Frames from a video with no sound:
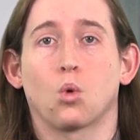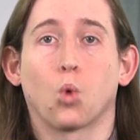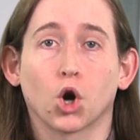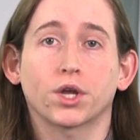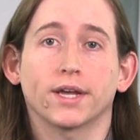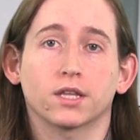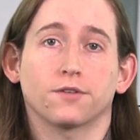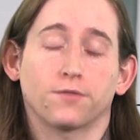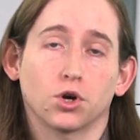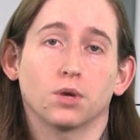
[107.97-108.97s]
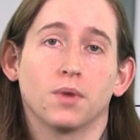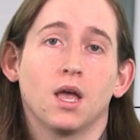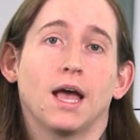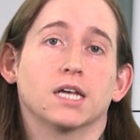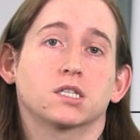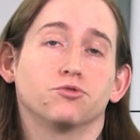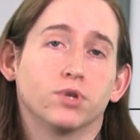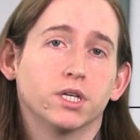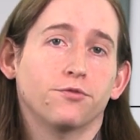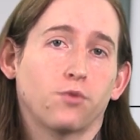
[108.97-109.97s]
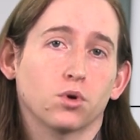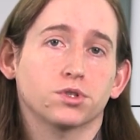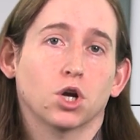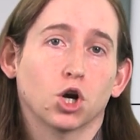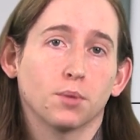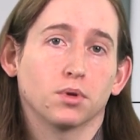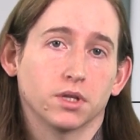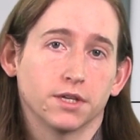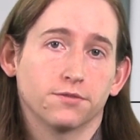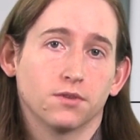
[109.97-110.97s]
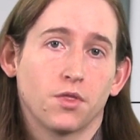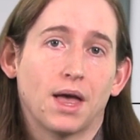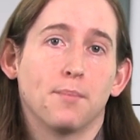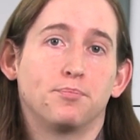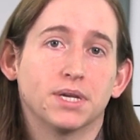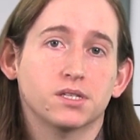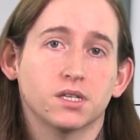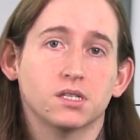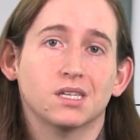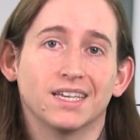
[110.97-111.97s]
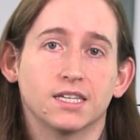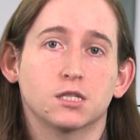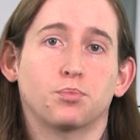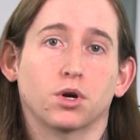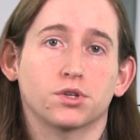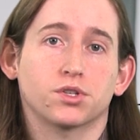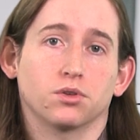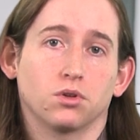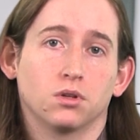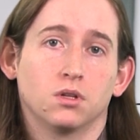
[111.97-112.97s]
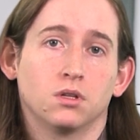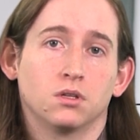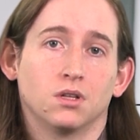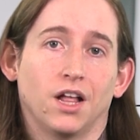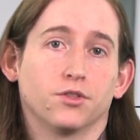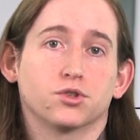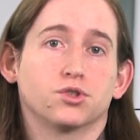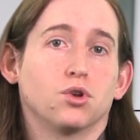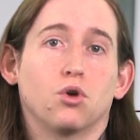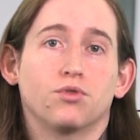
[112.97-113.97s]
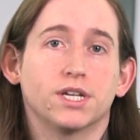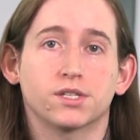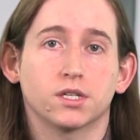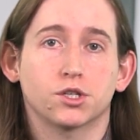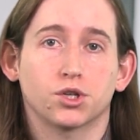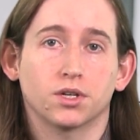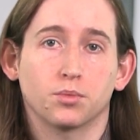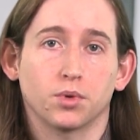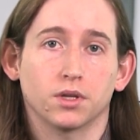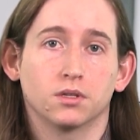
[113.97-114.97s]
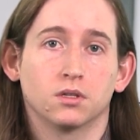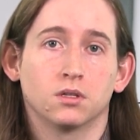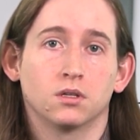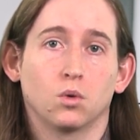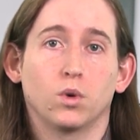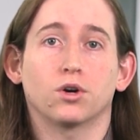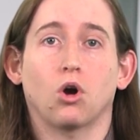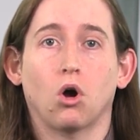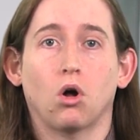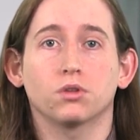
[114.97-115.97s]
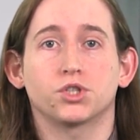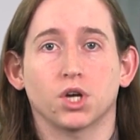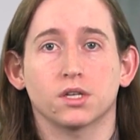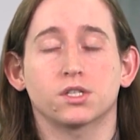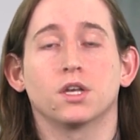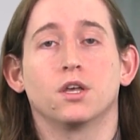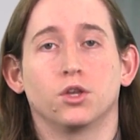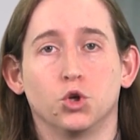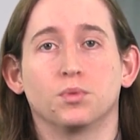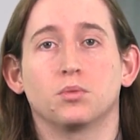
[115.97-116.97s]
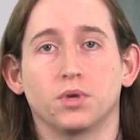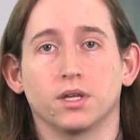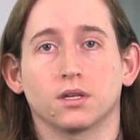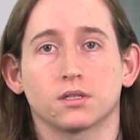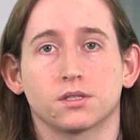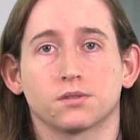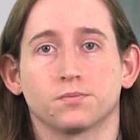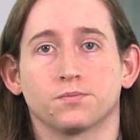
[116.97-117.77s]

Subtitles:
Working at the firm has reinforced her belief that business is personal, and there's no reason it shouldn't be. We're all just human beings.